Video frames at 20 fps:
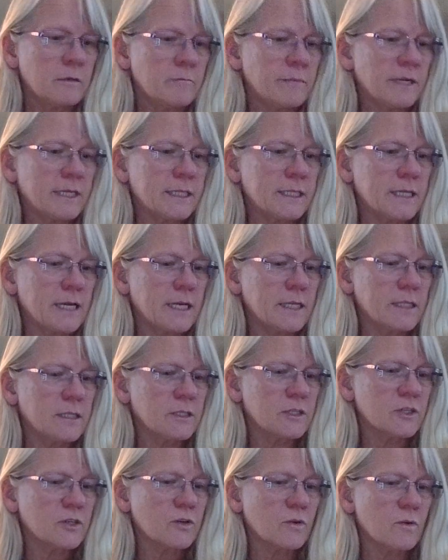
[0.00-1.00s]
by
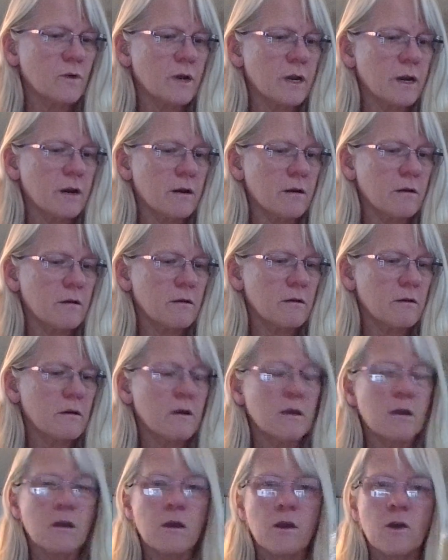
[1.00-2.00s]
10 square.
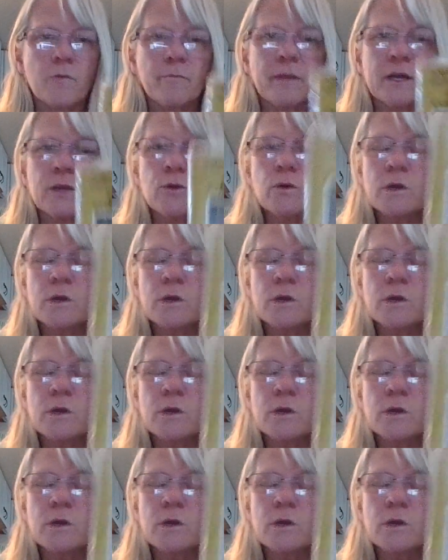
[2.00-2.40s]
But